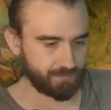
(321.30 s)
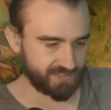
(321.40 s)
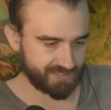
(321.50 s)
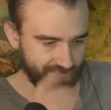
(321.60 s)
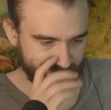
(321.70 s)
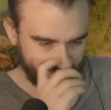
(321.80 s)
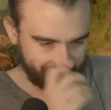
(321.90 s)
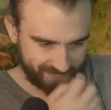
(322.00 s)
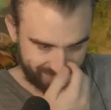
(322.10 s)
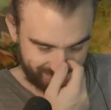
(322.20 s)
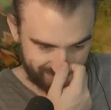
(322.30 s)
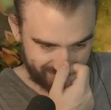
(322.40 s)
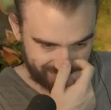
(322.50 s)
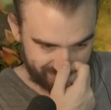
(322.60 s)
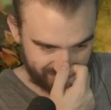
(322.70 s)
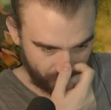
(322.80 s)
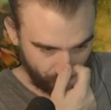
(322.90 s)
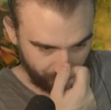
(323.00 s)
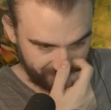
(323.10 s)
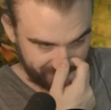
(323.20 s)
It's tapped.
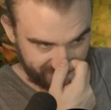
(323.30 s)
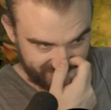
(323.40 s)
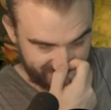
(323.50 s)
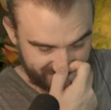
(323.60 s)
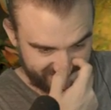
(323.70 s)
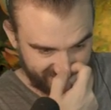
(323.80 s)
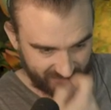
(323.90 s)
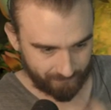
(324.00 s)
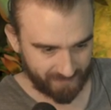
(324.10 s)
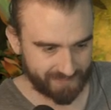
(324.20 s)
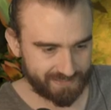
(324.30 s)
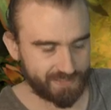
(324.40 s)
Hope he doesn't snag my